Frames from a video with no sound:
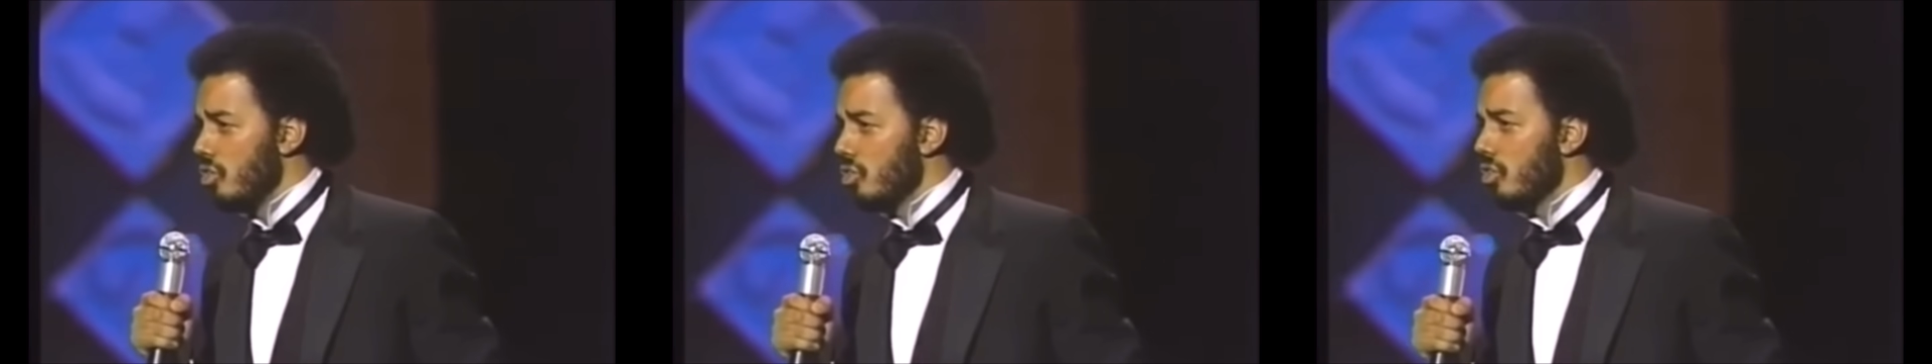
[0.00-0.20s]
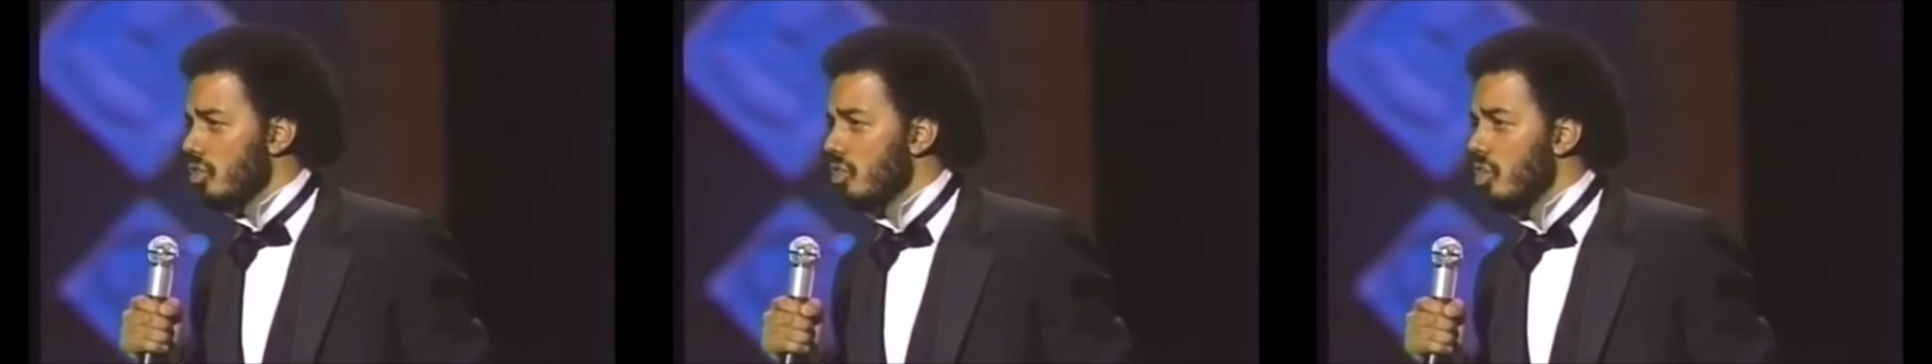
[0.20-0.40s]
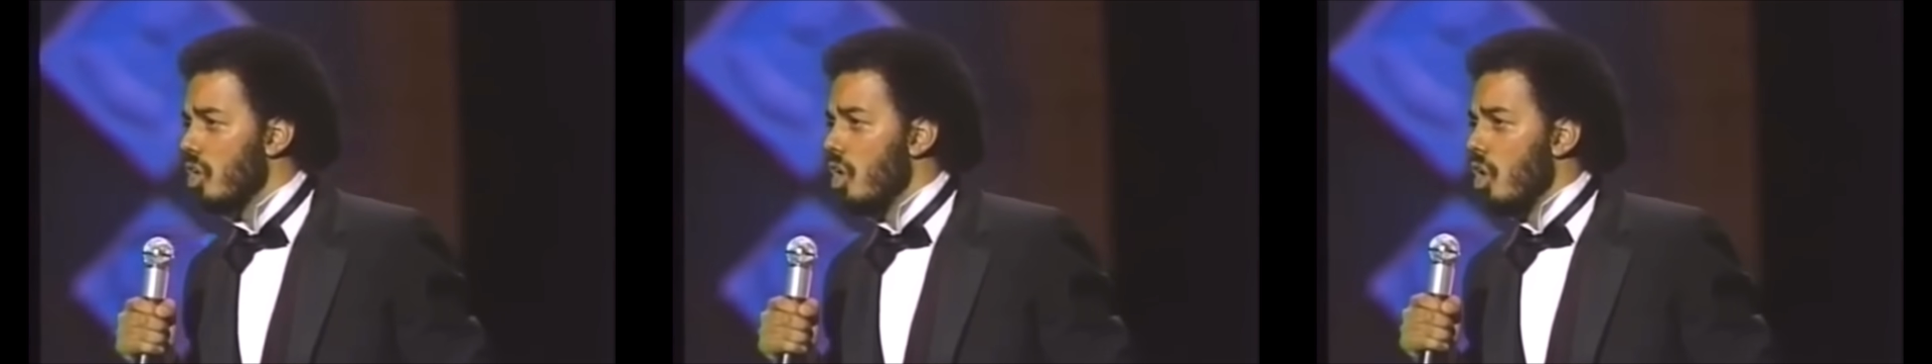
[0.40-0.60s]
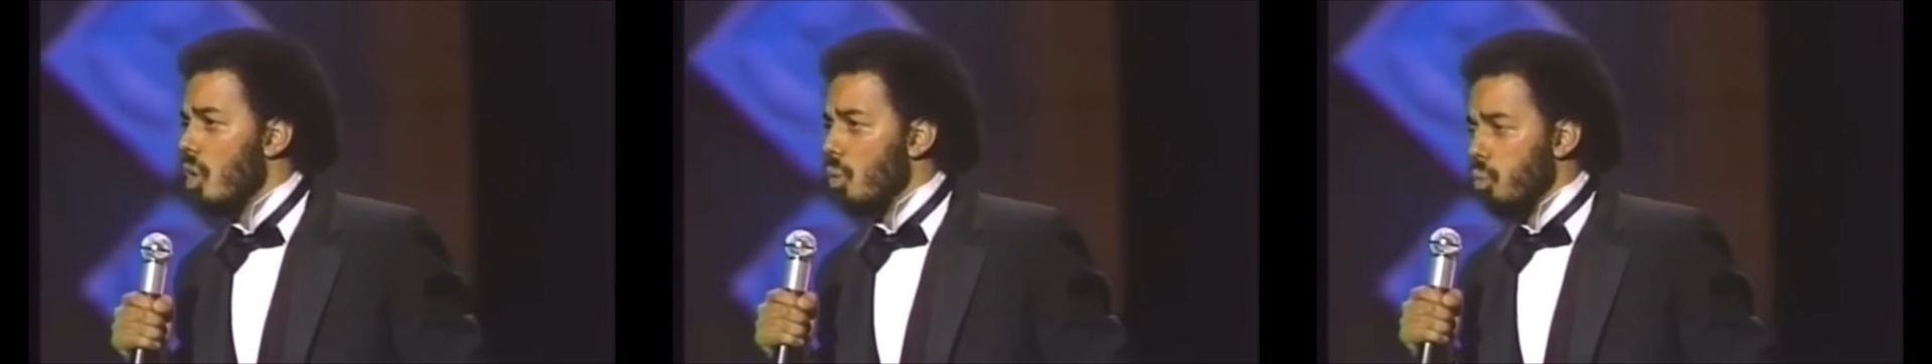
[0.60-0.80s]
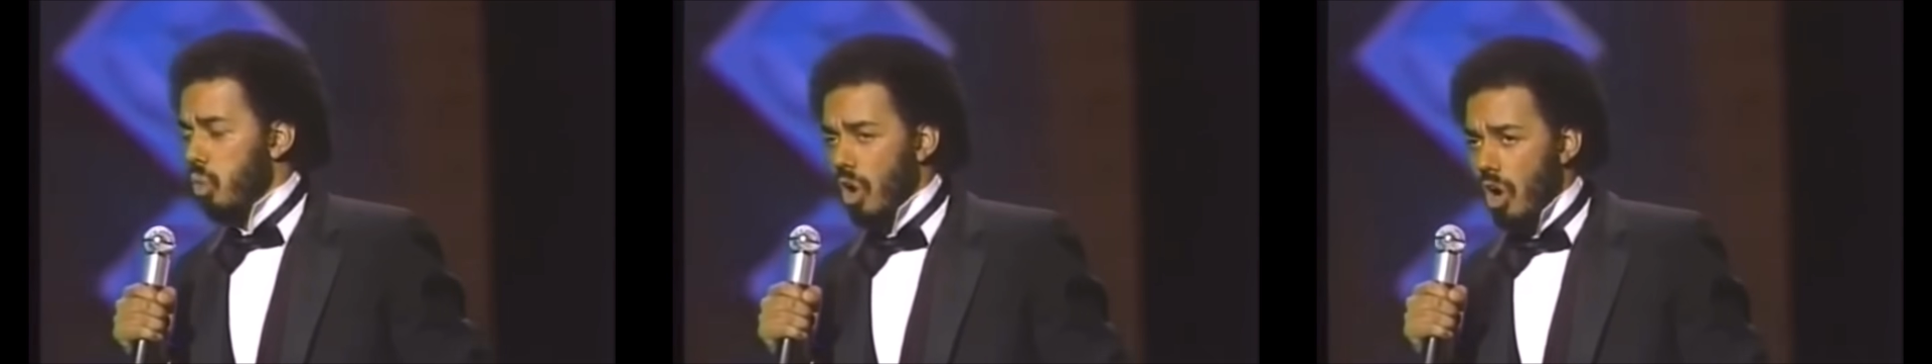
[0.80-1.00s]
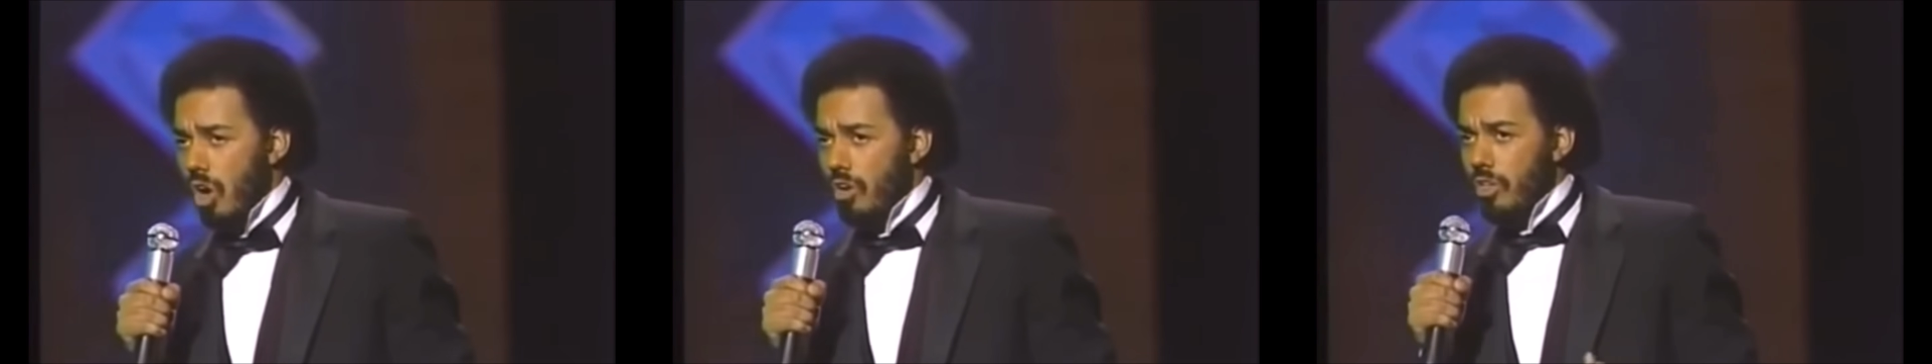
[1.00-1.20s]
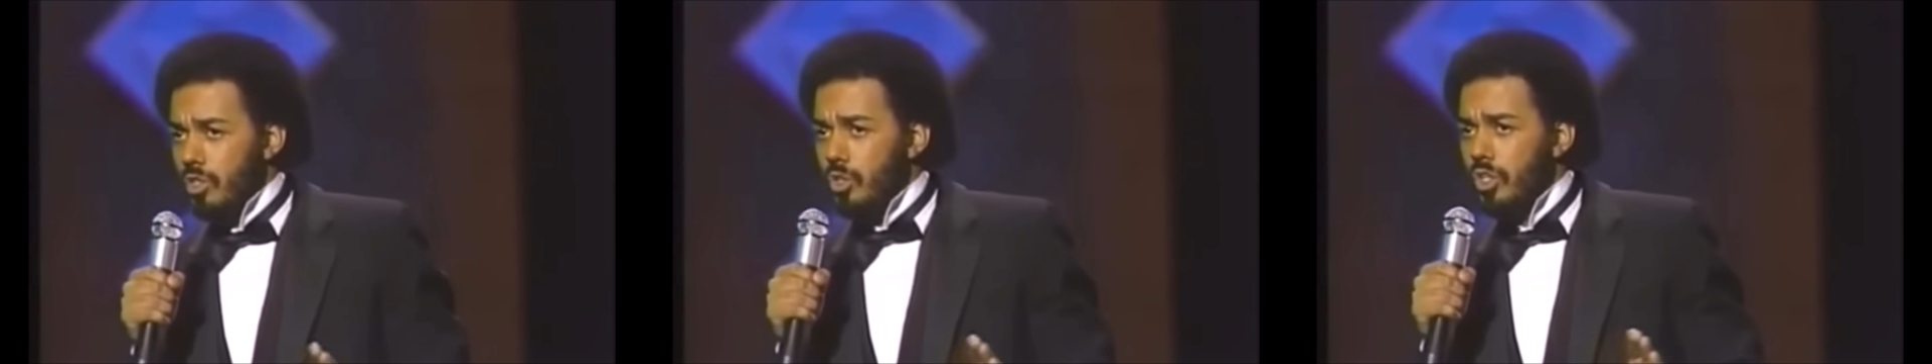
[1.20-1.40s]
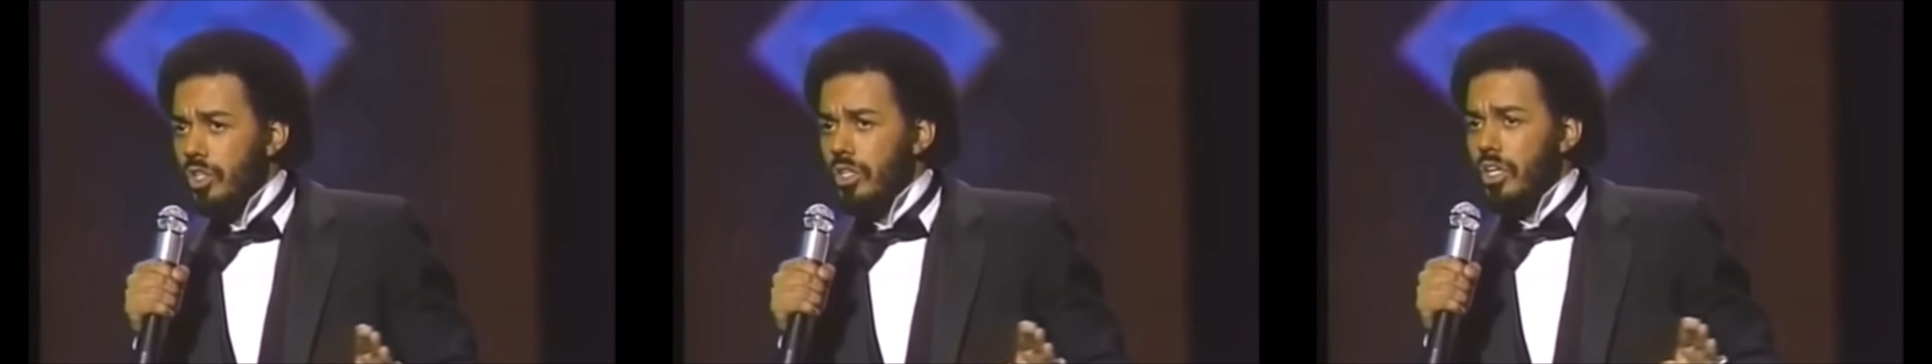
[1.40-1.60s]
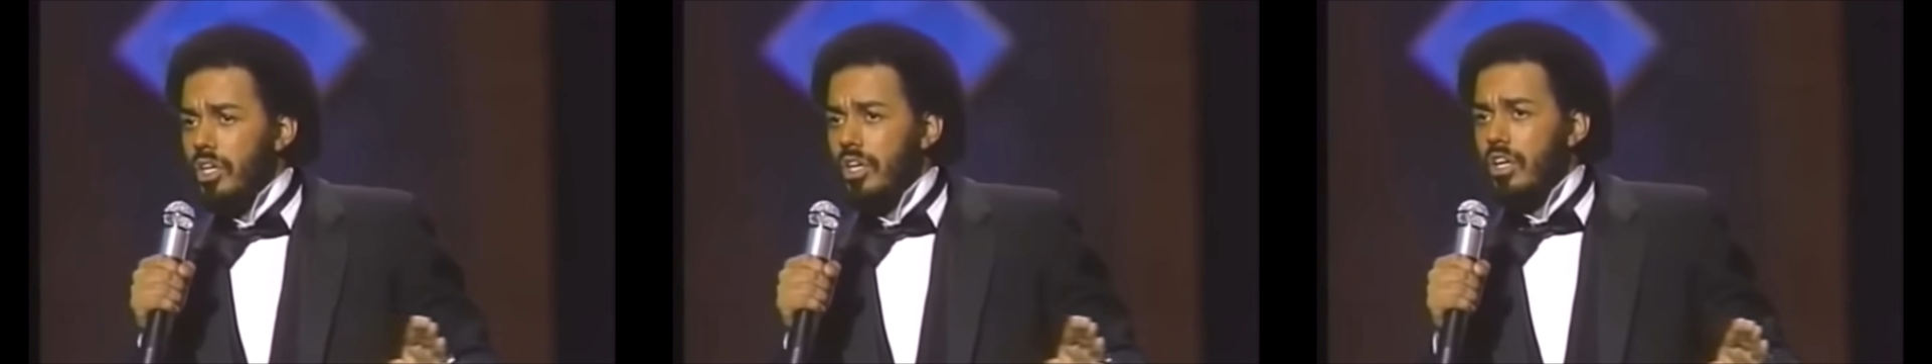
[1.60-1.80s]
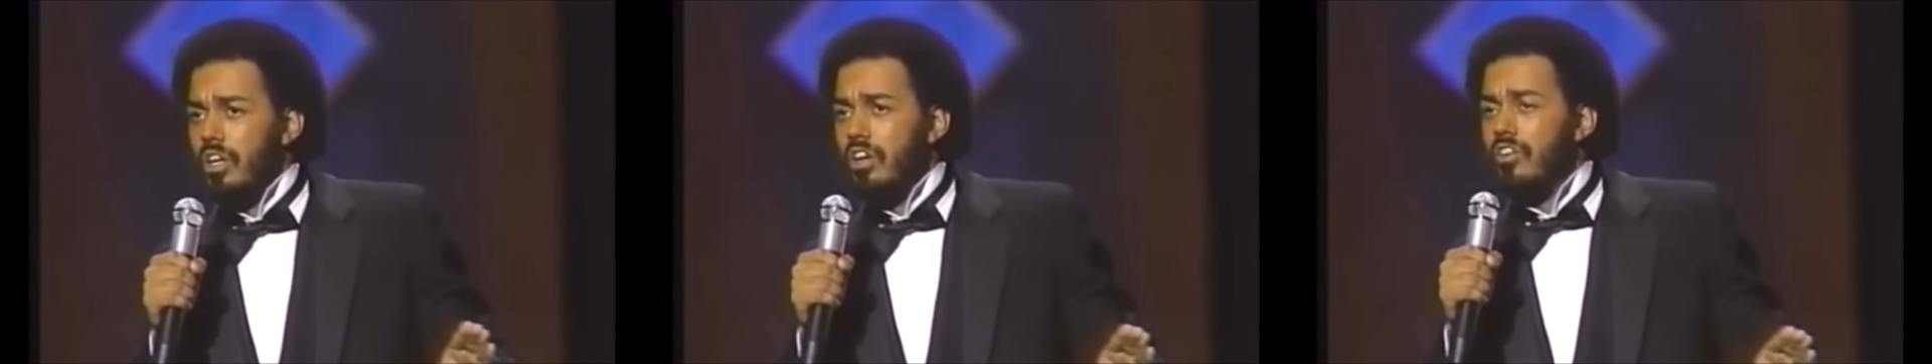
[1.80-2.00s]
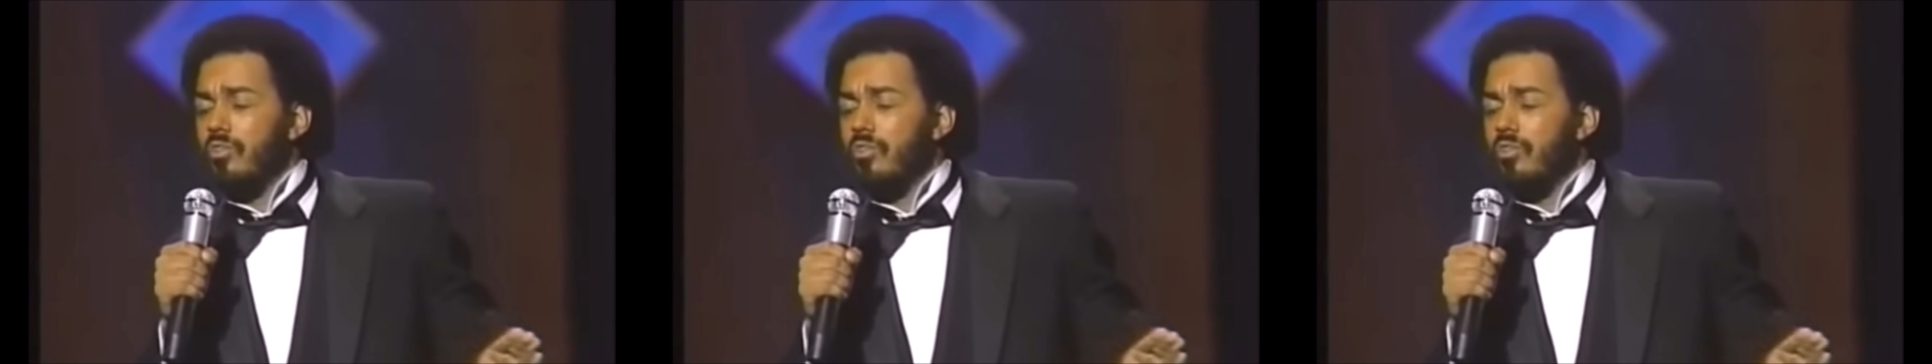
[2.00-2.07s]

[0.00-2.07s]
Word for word: He won Grammys, he got